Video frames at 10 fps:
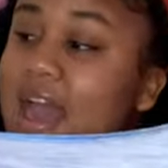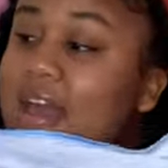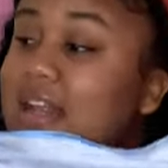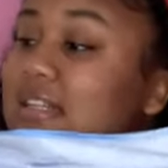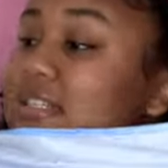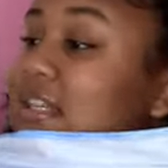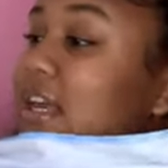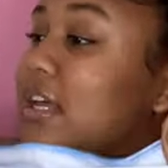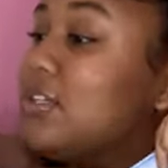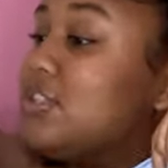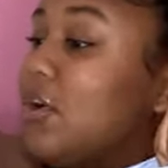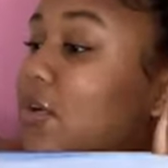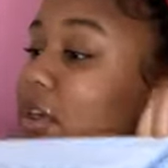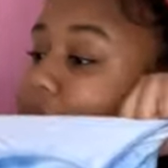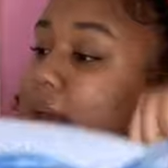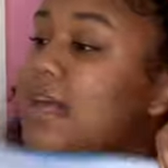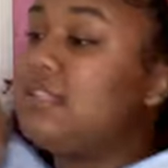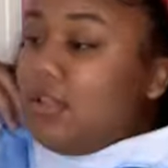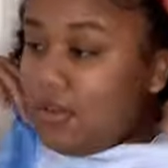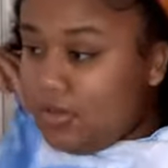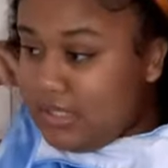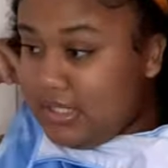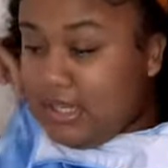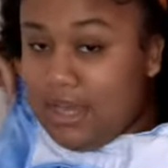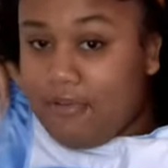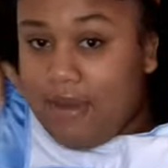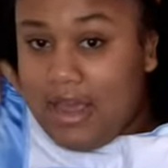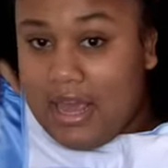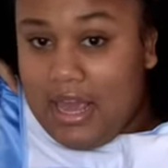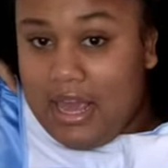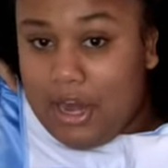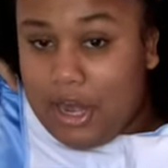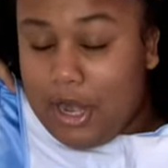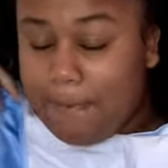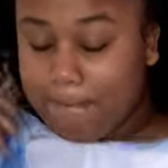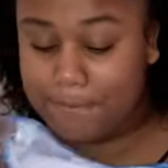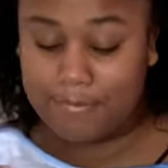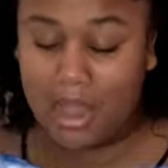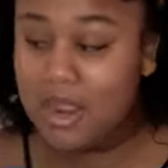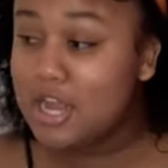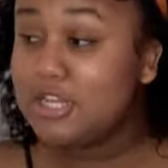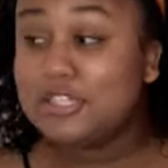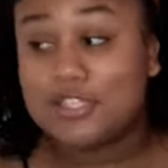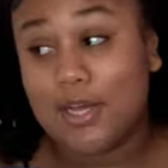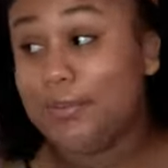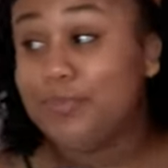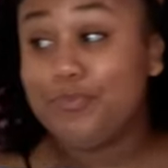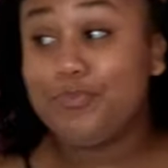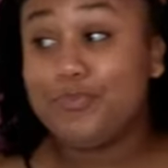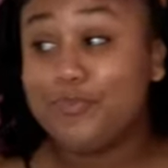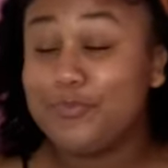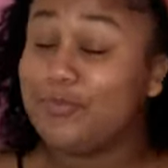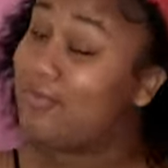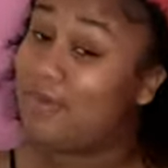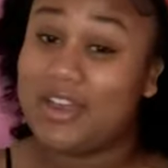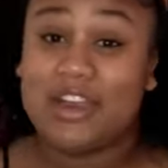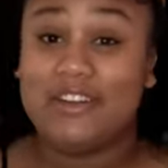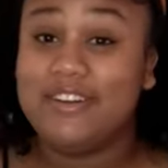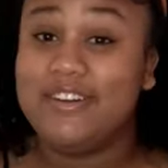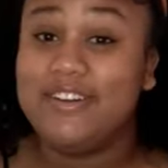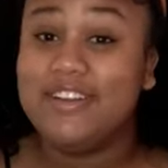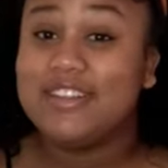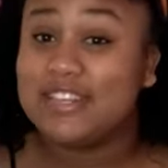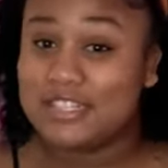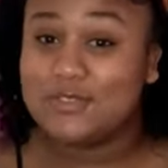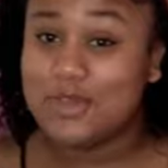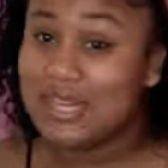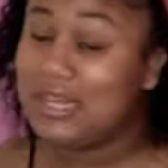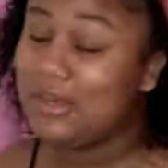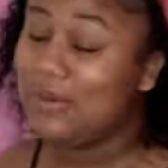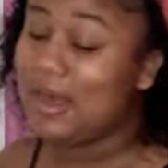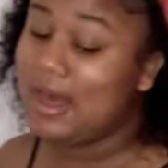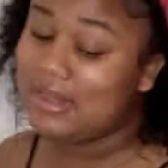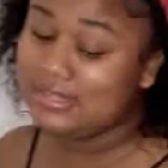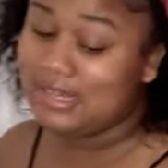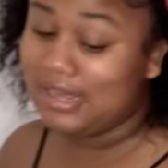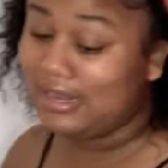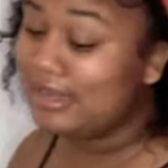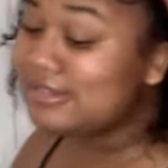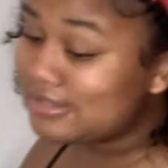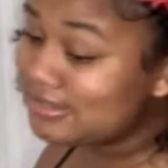And I just think it's so cute. It has a little slit right here. So, baby girl, this is really cute. I had to get it.